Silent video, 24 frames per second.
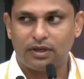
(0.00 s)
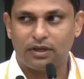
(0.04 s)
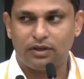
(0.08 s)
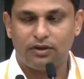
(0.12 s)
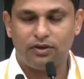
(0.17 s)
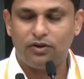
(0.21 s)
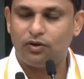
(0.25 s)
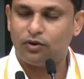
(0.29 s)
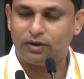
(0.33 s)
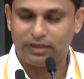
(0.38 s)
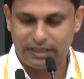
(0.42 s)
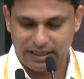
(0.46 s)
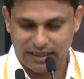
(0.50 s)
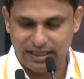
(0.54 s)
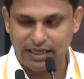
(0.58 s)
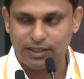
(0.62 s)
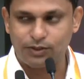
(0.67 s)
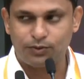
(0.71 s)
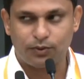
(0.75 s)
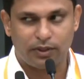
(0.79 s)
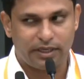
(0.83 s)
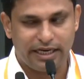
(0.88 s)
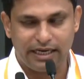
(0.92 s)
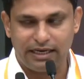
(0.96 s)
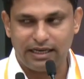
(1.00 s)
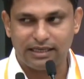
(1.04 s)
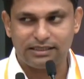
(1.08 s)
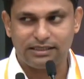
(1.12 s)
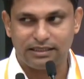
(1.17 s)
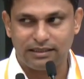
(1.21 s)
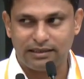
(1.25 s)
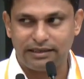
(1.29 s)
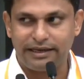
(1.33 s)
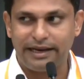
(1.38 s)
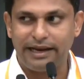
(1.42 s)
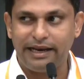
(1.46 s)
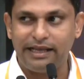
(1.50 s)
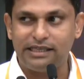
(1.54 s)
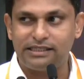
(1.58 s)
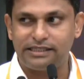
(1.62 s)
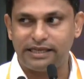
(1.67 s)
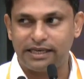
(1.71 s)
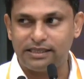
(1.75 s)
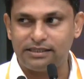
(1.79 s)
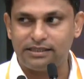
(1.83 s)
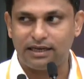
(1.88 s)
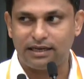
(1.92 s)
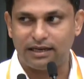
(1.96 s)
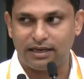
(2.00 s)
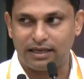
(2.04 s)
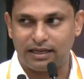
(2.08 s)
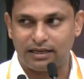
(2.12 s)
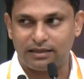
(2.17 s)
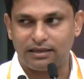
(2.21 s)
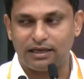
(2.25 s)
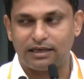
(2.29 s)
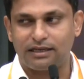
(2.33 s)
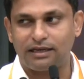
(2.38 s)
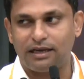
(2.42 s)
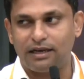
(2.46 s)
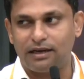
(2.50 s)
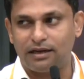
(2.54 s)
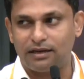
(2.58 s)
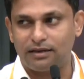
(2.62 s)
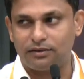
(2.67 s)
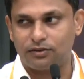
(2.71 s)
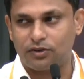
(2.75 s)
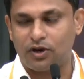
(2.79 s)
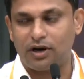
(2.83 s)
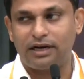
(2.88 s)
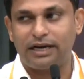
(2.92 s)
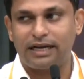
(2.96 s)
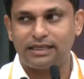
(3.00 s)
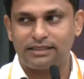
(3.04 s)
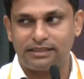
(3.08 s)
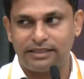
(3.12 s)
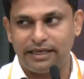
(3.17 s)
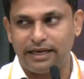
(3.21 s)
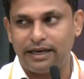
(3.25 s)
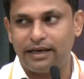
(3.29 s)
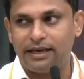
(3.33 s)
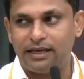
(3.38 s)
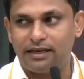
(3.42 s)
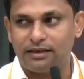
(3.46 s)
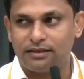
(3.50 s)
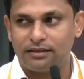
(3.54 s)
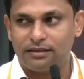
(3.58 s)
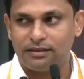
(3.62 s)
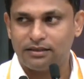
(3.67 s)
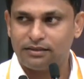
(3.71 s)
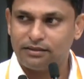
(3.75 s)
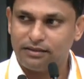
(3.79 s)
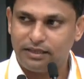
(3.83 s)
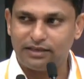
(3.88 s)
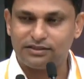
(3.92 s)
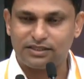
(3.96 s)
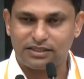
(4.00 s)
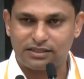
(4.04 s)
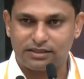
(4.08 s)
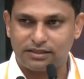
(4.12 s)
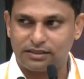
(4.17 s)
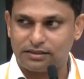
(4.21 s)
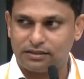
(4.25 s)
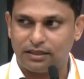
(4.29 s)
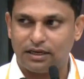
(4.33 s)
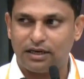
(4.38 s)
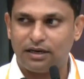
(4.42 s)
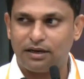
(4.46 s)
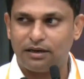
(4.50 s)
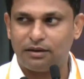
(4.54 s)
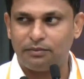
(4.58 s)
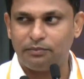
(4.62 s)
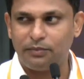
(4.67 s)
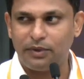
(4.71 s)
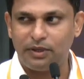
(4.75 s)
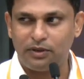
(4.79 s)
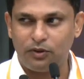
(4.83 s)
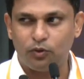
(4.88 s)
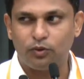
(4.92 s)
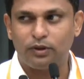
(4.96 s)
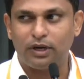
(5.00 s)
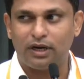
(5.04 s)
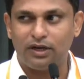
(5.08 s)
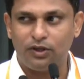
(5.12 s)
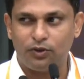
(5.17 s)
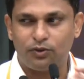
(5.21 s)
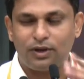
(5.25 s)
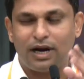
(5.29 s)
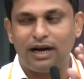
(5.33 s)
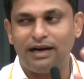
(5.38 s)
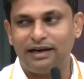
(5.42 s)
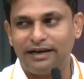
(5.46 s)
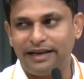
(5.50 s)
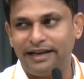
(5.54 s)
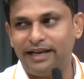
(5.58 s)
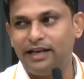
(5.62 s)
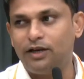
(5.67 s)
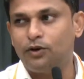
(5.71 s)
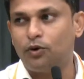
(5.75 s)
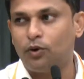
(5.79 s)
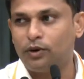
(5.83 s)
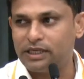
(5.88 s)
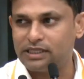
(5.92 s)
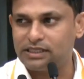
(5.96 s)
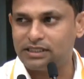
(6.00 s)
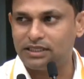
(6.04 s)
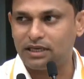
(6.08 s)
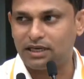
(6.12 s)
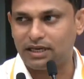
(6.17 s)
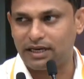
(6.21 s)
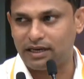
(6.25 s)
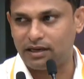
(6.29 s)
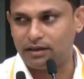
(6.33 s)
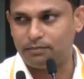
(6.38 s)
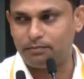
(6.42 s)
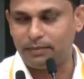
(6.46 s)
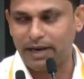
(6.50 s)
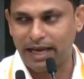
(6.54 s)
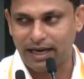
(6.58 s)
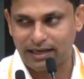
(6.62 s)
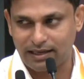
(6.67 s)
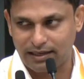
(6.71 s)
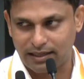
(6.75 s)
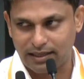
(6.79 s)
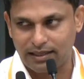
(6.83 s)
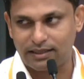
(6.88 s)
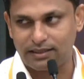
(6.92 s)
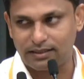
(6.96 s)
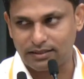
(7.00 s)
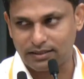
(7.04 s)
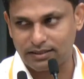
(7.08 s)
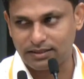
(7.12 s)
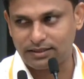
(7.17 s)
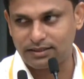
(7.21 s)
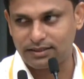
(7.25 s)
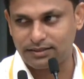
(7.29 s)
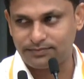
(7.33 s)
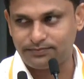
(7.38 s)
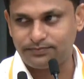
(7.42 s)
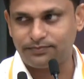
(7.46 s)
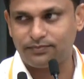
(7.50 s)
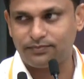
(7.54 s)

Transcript: No, that's what, it doesn't really change the color contrastingly. Yes, you can't really notice the black color in it.